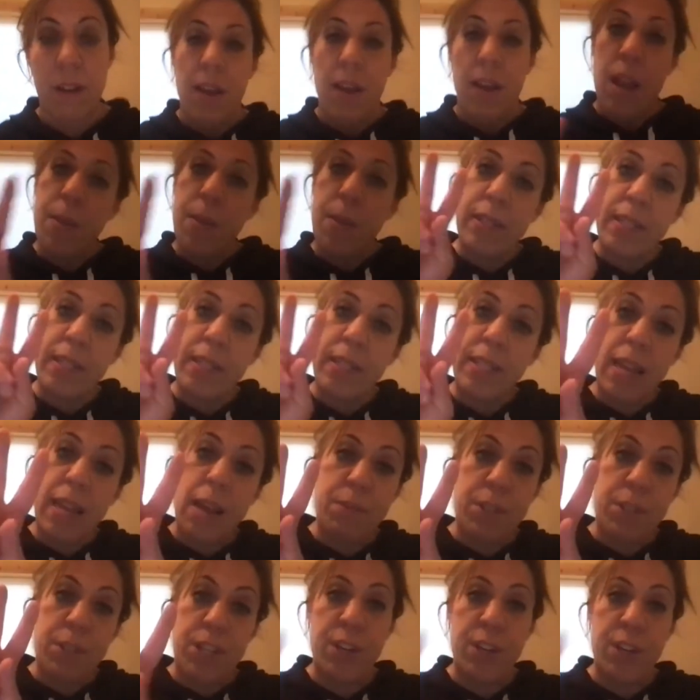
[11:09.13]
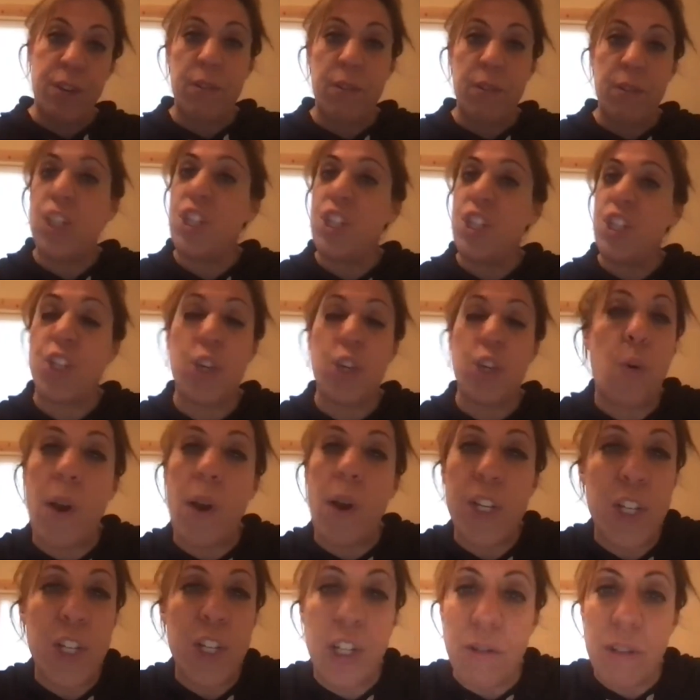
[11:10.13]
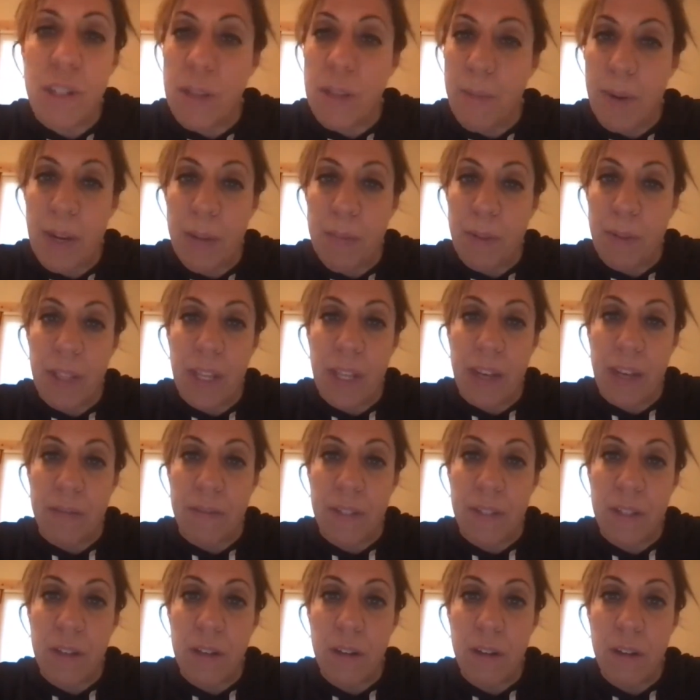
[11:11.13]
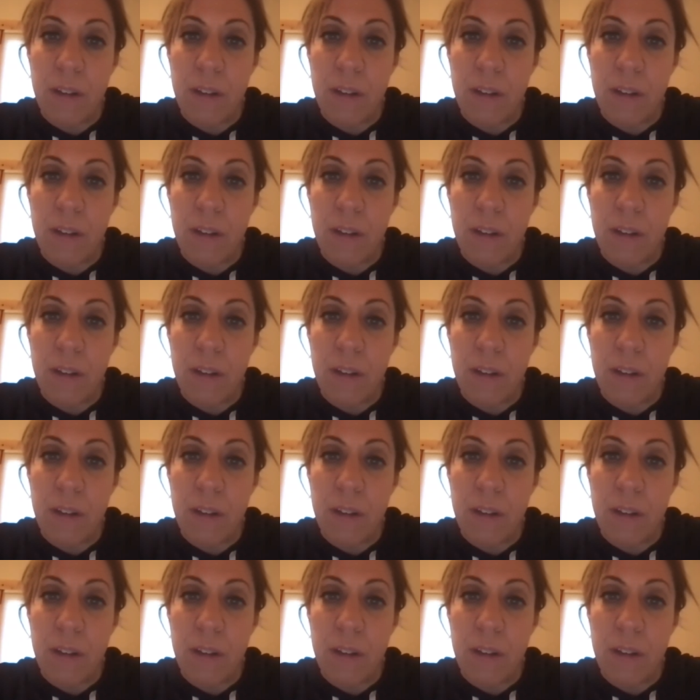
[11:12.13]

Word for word: And then step 2 is just to question those limiting beliefs.